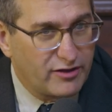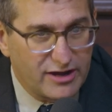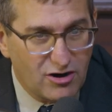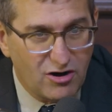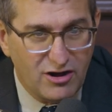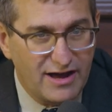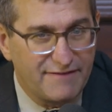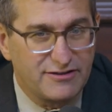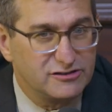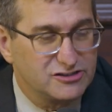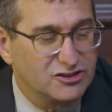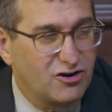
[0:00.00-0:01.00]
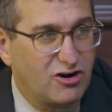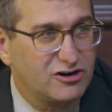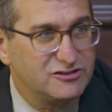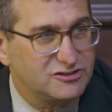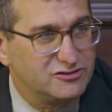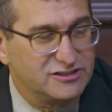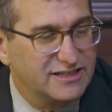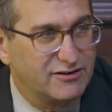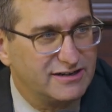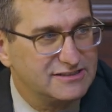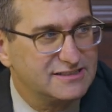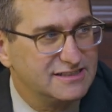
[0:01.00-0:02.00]
They'd all have their cigars or
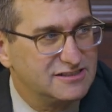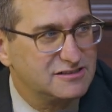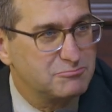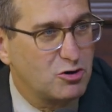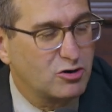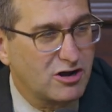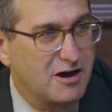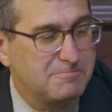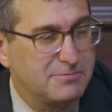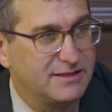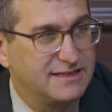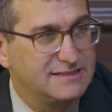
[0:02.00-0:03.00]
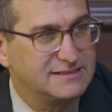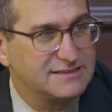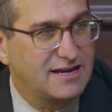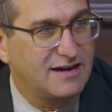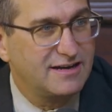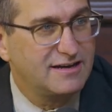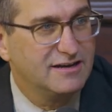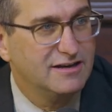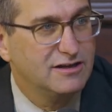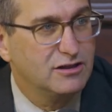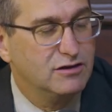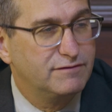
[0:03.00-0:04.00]
cigarettes they'd smoke up, and they'd decide
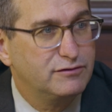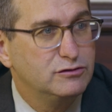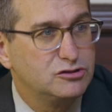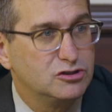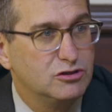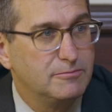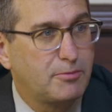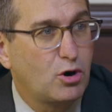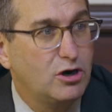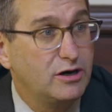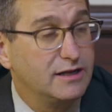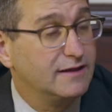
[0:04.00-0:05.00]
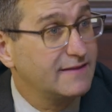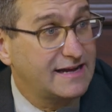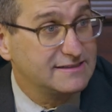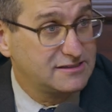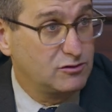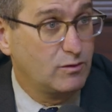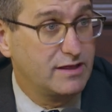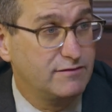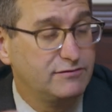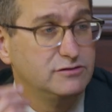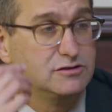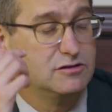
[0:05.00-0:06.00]
the future of the party. And that's the way
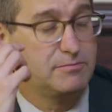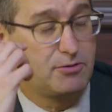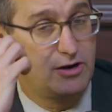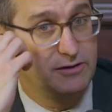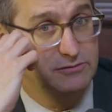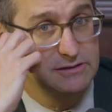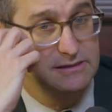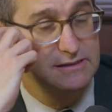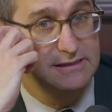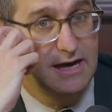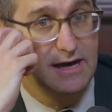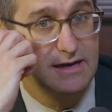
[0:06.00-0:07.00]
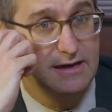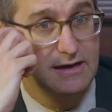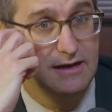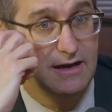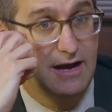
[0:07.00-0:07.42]
the future of the party was decided.